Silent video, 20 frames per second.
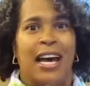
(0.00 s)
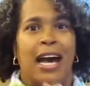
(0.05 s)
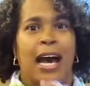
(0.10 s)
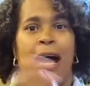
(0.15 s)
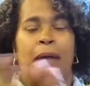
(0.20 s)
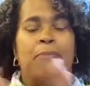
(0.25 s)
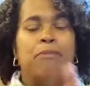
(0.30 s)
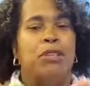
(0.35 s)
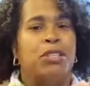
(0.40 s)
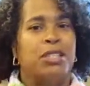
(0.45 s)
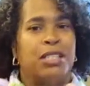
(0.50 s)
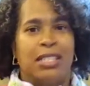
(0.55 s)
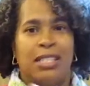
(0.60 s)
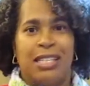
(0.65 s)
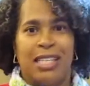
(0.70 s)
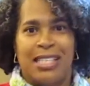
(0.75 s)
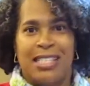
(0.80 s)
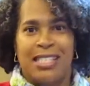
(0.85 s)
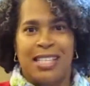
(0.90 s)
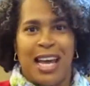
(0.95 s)
I'm just as
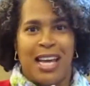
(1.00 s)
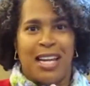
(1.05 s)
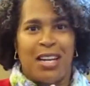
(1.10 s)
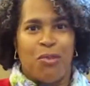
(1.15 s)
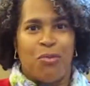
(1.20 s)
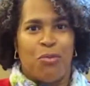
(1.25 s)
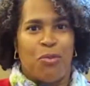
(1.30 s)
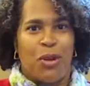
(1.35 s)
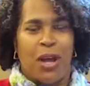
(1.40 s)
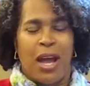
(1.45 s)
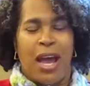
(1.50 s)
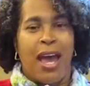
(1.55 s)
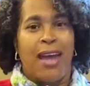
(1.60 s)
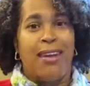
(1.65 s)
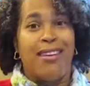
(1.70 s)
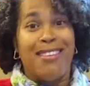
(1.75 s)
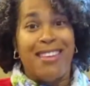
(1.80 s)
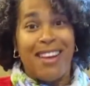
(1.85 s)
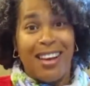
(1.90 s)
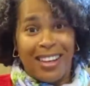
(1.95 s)
excited. When I had
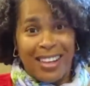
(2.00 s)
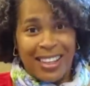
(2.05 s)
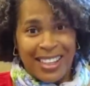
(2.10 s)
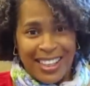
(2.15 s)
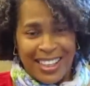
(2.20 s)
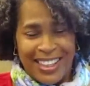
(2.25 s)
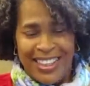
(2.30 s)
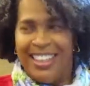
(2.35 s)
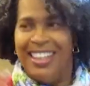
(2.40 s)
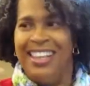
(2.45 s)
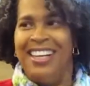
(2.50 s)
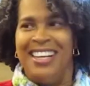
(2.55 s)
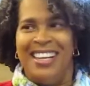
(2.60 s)
9,